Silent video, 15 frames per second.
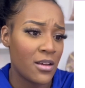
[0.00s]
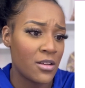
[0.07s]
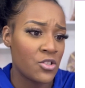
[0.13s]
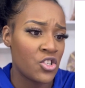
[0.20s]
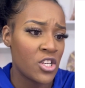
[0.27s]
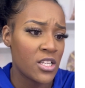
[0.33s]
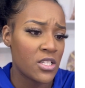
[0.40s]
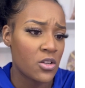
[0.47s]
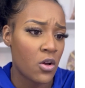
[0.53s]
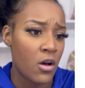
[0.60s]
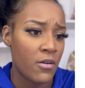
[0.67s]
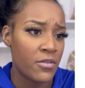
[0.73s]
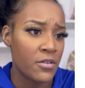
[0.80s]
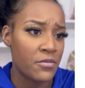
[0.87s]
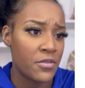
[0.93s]
Just
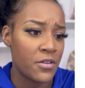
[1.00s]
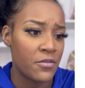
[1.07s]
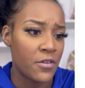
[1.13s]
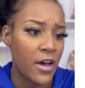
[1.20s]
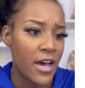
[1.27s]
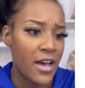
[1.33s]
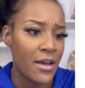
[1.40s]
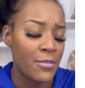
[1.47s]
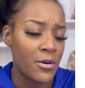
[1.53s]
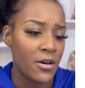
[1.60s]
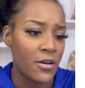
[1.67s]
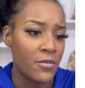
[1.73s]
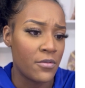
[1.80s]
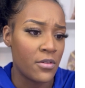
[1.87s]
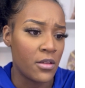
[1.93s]
off of the vibe
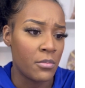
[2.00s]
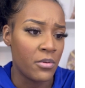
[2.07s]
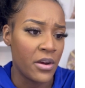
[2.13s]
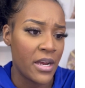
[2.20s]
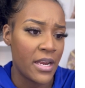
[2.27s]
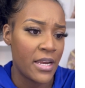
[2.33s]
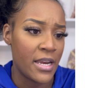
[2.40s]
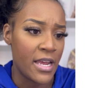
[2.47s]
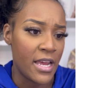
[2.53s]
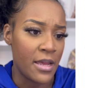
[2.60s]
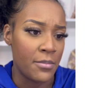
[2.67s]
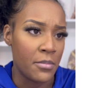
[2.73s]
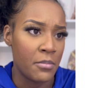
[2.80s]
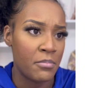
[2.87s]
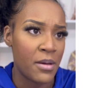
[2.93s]
of the brand
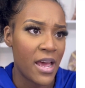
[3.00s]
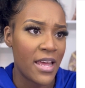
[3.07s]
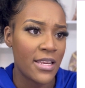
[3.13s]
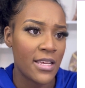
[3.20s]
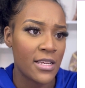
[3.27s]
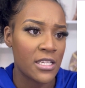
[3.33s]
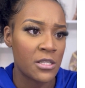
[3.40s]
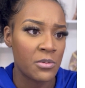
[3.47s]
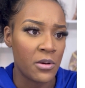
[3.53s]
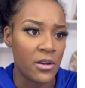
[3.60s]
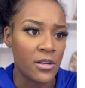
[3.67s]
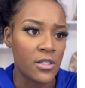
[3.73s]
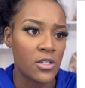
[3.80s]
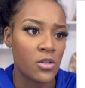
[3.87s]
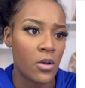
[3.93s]
name, Baddie
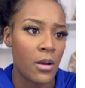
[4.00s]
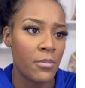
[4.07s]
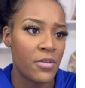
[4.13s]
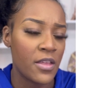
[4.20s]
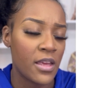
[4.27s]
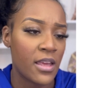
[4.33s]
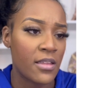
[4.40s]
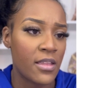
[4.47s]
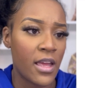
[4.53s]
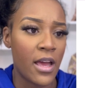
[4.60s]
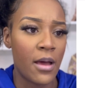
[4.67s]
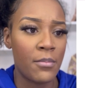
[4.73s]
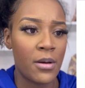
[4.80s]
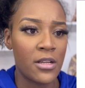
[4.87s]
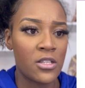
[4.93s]
Experience. So I'm thinking that
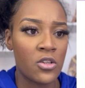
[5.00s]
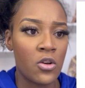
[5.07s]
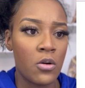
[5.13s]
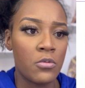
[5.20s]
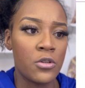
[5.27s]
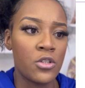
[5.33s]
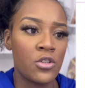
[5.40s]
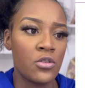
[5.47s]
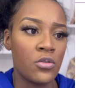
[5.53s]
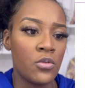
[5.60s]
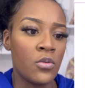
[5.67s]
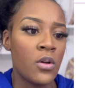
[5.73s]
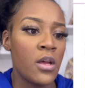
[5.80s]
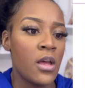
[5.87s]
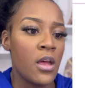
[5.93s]
I'm about to go
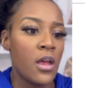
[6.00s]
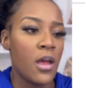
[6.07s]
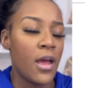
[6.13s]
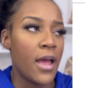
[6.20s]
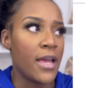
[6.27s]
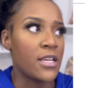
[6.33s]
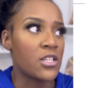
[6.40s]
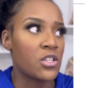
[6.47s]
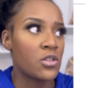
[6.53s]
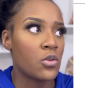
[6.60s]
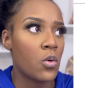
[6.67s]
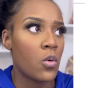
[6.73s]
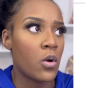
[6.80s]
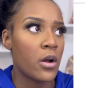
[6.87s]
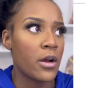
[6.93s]
into a
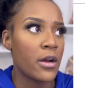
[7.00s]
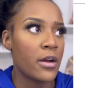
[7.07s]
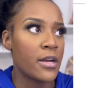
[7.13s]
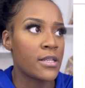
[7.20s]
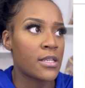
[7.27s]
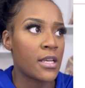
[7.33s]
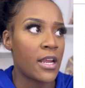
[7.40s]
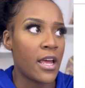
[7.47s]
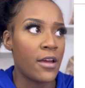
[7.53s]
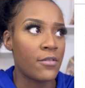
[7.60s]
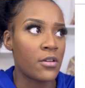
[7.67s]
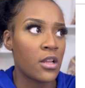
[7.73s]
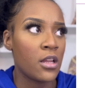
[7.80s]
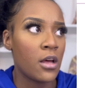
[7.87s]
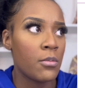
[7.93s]
store. It's gonna have
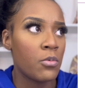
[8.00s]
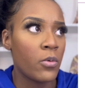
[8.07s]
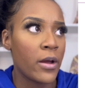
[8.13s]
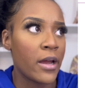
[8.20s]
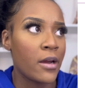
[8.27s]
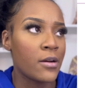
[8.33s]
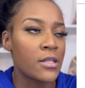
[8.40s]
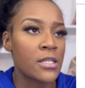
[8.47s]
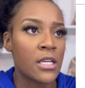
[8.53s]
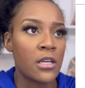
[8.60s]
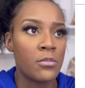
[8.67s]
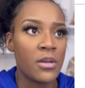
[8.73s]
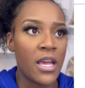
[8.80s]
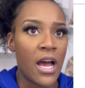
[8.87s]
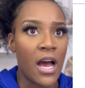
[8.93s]
clubwear. It's gonna
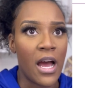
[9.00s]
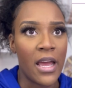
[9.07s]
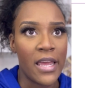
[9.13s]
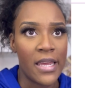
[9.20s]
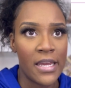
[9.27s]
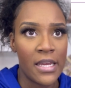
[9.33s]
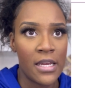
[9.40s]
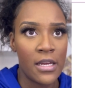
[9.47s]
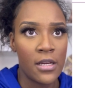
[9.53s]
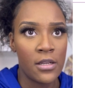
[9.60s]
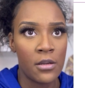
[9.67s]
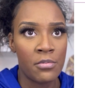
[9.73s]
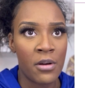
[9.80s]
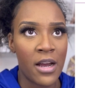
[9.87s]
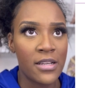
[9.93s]
be high end. The
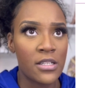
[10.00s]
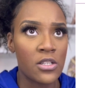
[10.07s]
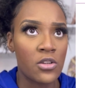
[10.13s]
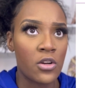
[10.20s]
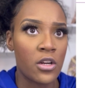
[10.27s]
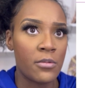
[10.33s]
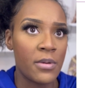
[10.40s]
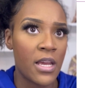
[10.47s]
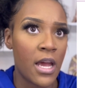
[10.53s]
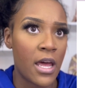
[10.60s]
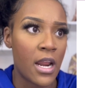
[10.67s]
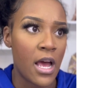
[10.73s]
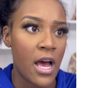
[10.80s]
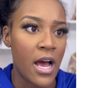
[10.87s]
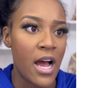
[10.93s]
prices are gonna be kind
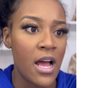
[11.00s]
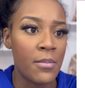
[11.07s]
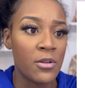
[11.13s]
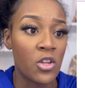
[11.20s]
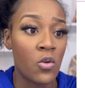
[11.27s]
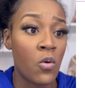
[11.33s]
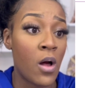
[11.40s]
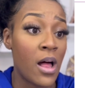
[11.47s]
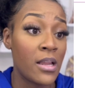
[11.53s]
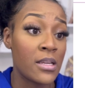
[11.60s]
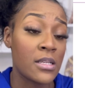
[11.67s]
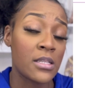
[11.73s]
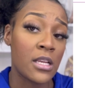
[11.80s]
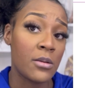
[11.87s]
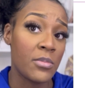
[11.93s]
of high, but the quality
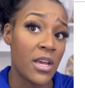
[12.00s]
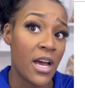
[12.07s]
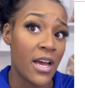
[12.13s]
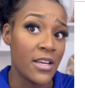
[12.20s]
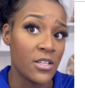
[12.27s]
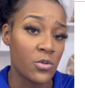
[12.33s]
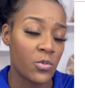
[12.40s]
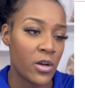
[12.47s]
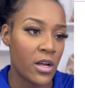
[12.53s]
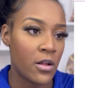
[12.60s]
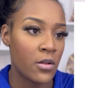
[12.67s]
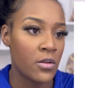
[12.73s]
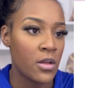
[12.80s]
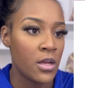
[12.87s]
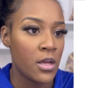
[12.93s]
is gonna be high as well.